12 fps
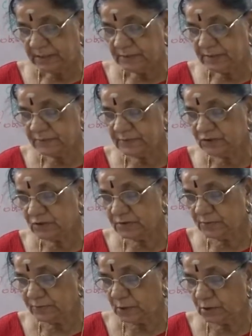Then which of
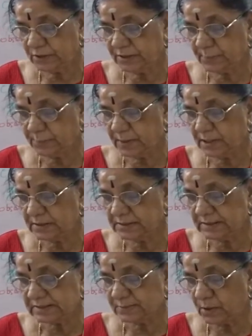the following part
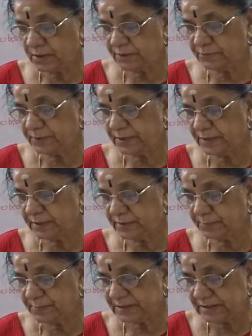is modified into
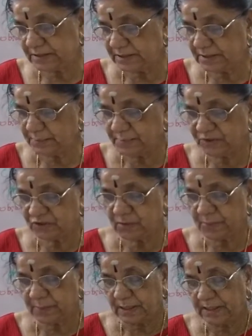pitcher in pitcher
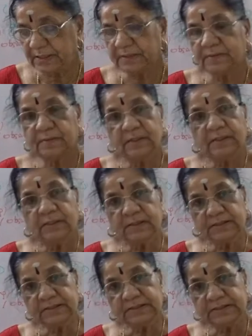plant?
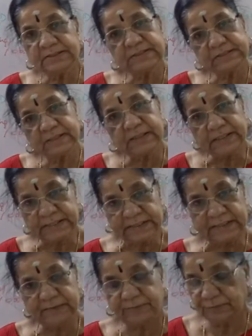It is
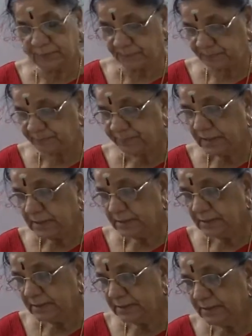leaf.
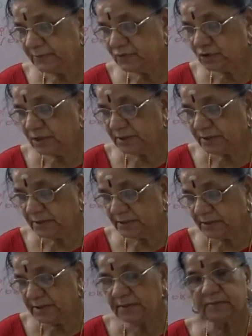The leaves are
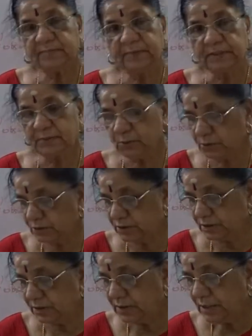green due to
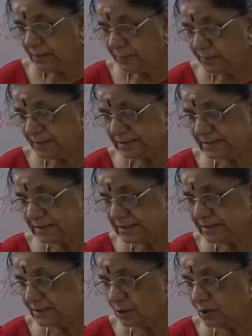the
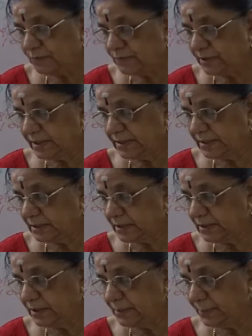presence of green
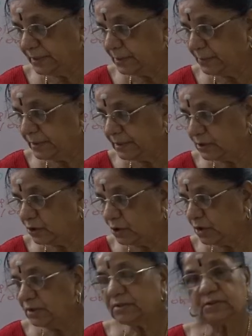colored pigment
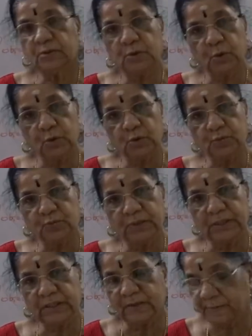called chlorophyll.